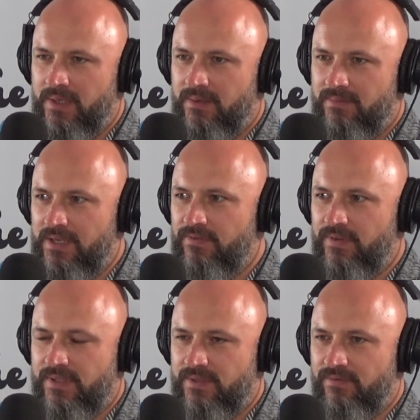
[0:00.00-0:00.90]

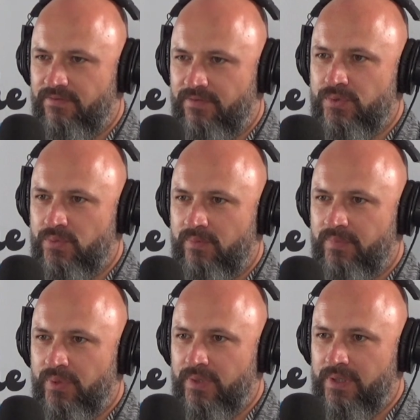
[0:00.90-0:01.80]
defects and faults with
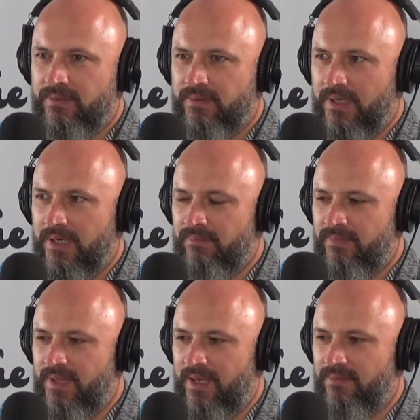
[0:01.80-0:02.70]
building um,
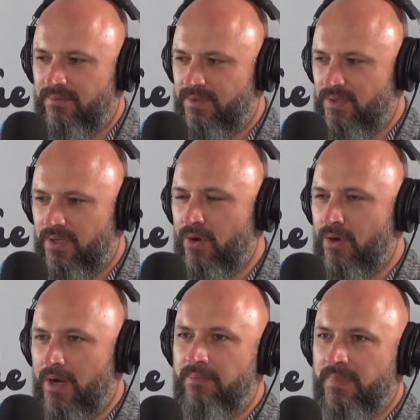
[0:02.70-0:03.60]
that sort of go
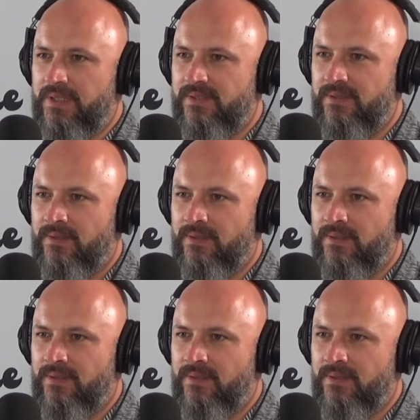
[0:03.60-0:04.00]
unmissed.